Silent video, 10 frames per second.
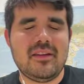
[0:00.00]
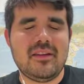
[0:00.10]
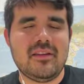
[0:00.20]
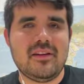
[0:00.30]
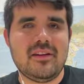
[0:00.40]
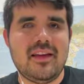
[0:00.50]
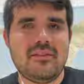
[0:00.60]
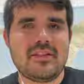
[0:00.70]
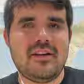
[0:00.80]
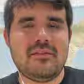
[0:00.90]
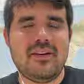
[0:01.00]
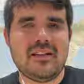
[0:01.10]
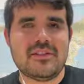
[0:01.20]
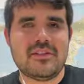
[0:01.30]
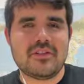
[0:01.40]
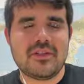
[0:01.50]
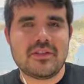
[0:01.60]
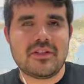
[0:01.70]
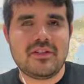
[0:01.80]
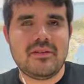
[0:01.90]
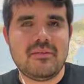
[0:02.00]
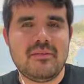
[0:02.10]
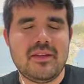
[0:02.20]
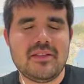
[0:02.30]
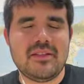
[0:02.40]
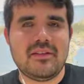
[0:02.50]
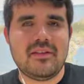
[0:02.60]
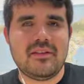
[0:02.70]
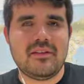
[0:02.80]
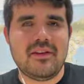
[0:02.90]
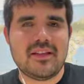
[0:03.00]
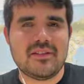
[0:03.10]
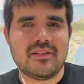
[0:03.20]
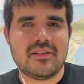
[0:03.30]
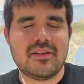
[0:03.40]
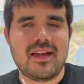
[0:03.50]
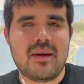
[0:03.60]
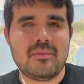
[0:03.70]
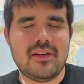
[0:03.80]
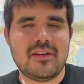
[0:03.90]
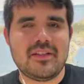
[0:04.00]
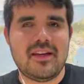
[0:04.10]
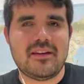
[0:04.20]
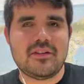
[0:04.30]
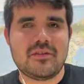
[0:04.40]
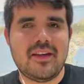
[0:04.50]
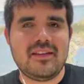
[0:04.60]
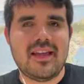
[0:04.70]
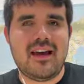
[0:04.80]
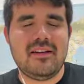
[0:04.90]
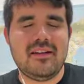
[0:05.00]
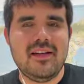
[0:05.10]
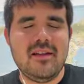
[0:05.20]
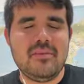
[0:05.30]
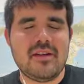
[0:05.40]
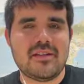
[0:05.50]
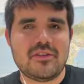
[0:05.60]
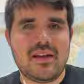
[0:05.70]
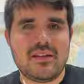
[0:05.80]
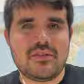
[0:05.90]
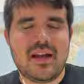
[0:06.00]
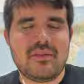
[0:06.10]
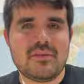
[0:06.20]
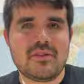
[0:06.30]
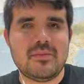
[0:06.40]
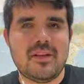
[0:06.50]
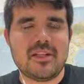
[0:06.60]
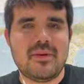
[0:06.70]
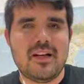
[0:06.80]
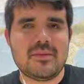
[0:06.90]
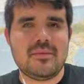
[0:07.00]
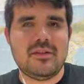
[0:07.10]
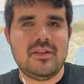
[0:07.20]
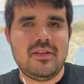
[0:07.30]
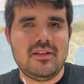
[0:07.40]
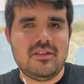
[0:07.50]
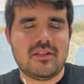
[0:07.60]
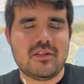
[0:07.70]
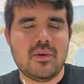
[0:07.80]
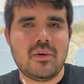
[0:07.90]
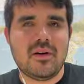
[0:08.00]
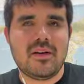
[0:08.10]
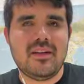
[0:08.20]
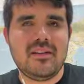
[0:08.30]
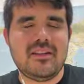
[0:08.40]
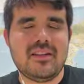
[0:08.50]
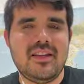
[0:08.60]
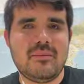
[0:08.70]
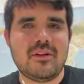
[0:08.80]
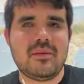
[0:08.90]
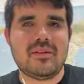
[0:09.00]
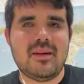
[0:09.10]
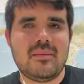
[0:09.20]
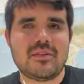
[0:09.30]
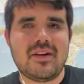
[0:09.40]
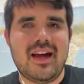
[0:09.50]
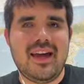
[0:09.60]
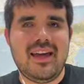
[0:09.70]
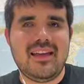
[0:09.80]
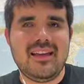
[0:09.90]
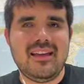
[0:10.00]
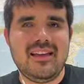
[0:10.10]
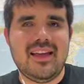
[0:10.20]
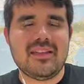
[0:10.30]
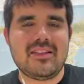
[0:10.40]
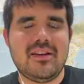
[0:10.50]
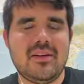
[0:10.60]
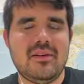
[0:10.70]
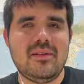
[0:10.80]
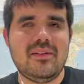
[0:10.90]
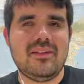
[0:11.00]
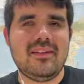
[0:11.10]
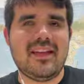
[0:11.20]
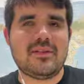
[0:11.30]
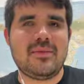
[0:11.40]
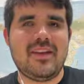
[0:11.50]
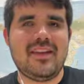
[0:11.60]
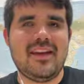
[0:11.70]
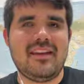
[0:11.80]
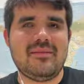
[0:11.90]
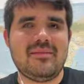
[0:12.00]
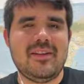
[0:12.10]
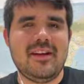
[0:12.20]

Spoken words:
it's called vasoconstriction. Your vessels, your capillaries kind of shrink down because it's trying to drive as much blood as possible to your core to keep your core temperature high. And so that's why you kind of,